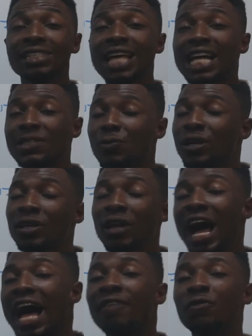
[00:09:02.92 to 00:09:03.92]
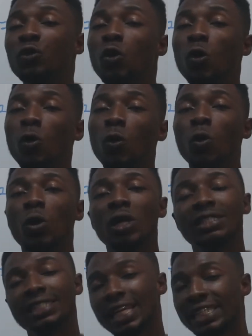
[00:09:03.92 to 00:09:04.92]
that we have no
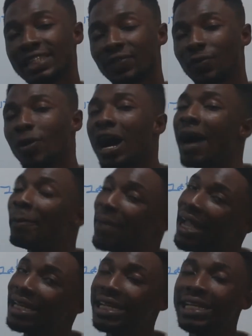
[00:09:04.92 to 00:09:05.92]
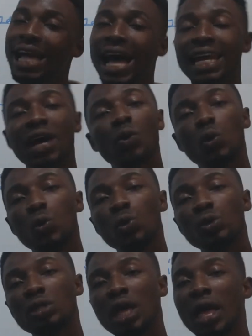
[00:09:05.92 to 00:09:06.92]
taste for made in Ghana
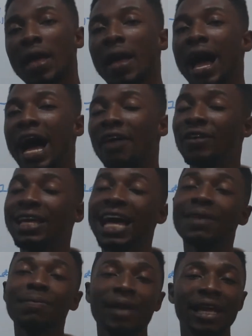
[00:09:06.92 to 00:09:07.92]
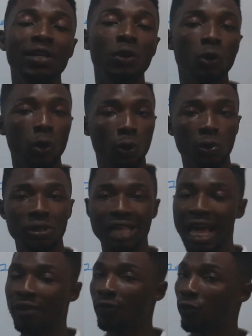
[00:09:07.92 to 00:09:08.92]
goods, African-made clothes
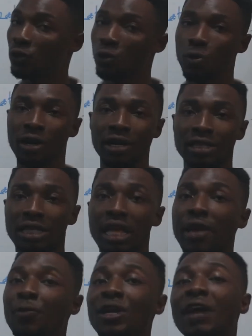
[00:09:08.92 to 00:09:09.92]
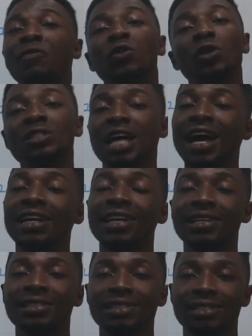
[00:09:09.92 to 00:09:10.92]
and footwear, we have lost our
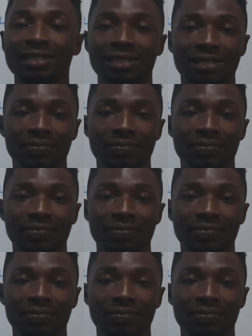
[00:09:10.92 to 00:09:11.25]
identities.